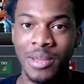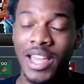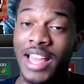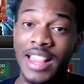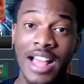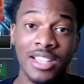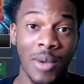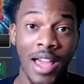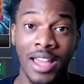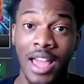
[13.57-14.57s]
And that's
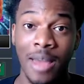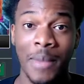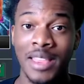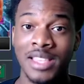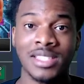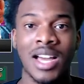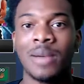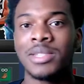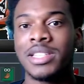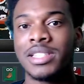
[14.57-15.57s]
why I made this top
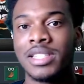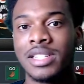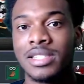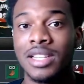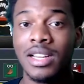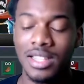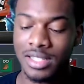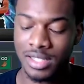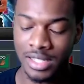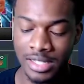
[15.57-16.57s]
10 list. This
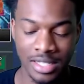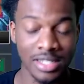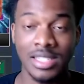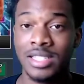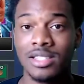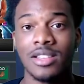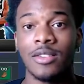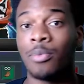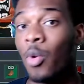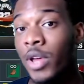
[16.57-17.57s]
list consists of
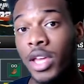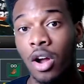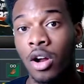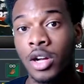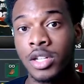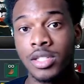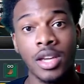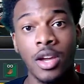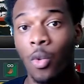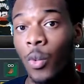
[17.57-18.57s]
point guards,
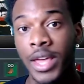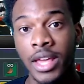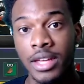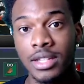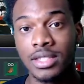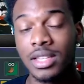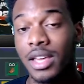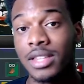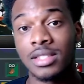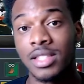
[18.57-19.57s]
wings,
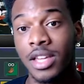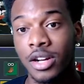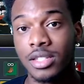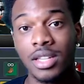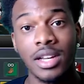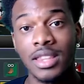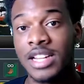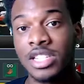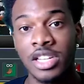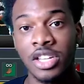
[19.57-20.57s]
and centers that
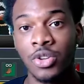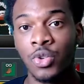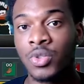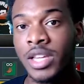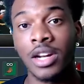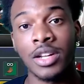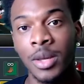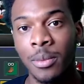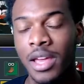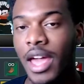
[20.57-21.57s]
you can use in
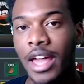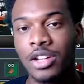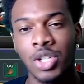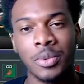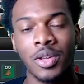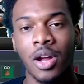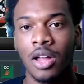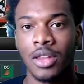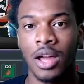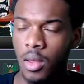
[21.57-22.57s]
Unlimited and in Triple Threat
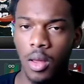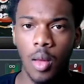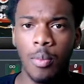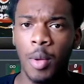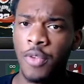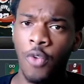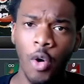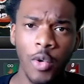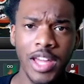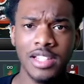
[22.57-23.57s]
Online. But before
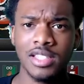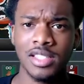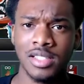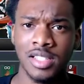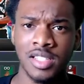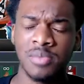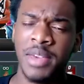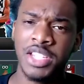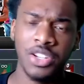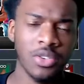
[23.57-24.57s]
we get into this list, make
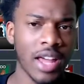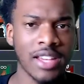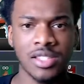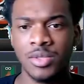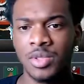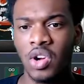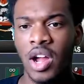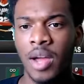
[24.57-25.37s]
sure you like and subscribe.